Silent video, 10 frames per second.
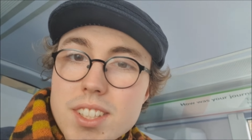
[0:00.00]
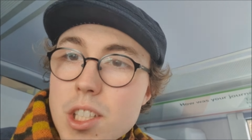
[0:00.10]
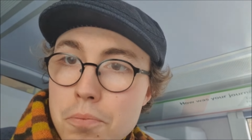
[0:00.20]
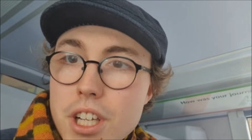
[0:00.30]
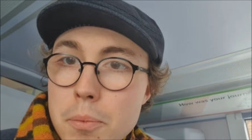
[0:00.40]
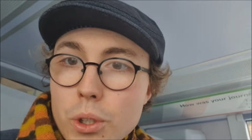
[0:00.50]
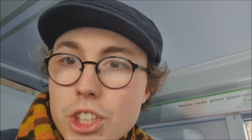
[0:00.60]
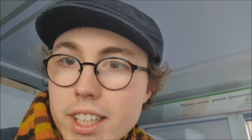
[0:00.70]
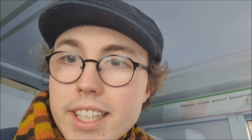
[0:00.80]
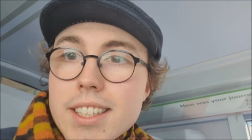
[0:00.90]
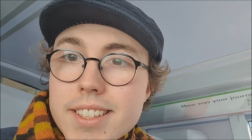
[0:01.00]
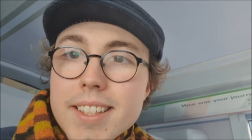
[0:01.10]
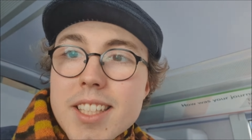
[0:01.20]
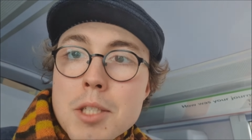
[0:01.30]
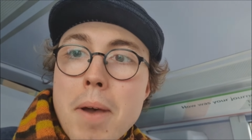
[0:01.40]
this is pretty much a Leeds
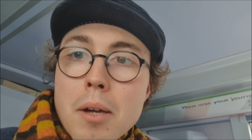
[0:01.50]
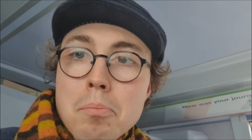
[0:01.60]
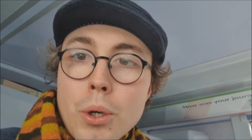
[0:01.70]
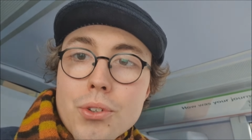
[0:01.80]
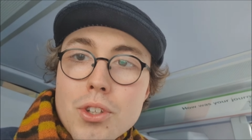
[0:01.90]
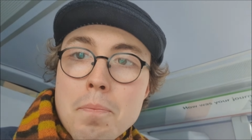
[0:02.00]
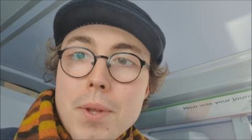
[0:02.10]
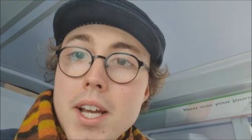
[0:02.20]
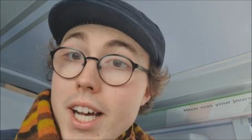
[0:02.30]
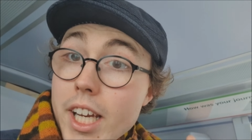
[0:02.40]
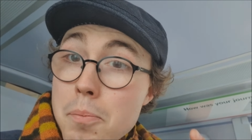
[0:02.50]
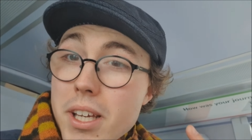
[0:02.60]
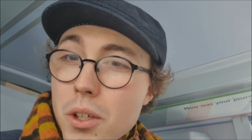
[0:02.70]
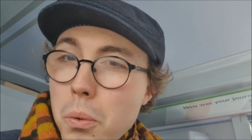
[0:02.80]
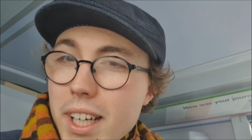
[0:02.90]
City spec bus and
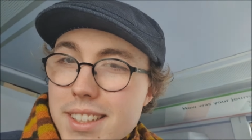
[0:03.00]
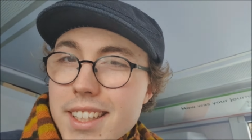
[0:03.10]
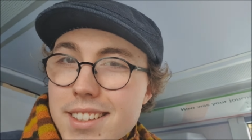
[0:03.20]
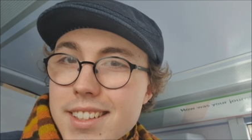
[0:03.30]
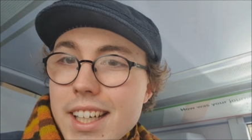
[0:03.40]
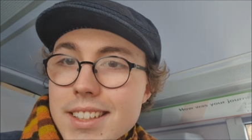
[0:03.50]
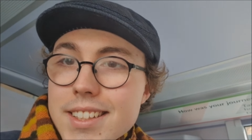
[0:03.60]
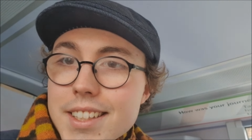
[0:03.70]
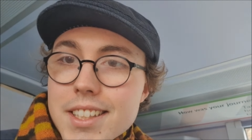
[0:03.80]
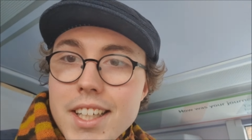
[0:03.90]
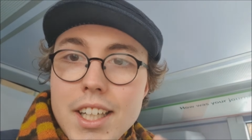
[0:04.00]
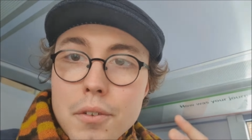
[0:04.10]
I've been quite excited